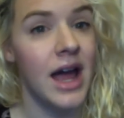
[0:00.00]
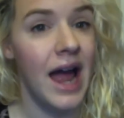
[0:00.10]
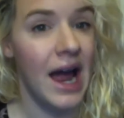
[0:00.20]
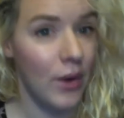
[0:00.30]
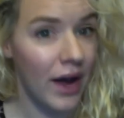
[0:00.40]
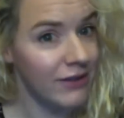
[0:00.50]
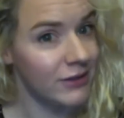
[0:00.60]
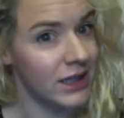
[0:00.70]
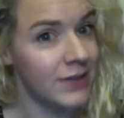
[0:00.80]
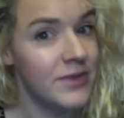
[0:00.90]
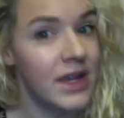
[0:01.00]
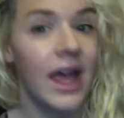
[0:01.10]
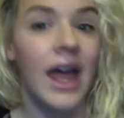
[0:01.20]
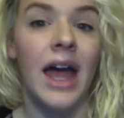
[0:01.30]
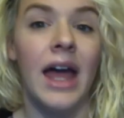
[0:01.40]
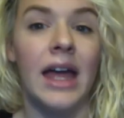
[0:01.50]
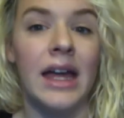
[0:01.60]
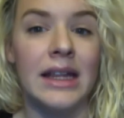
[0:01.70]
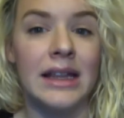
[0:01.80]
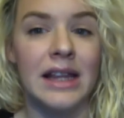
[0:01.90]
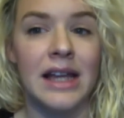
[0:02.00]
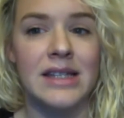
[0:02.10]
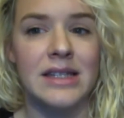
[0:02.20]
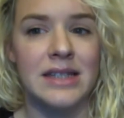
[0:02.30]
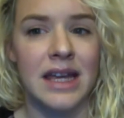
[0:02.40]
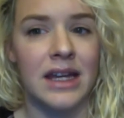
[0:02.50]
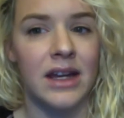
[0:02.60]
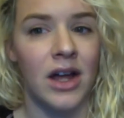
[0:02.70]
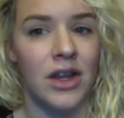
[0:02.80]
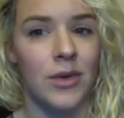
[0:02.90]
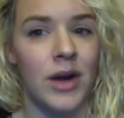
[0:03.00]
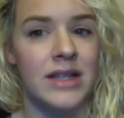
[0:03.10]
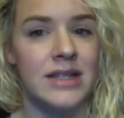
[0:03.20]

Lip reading: However, unless stated otherwise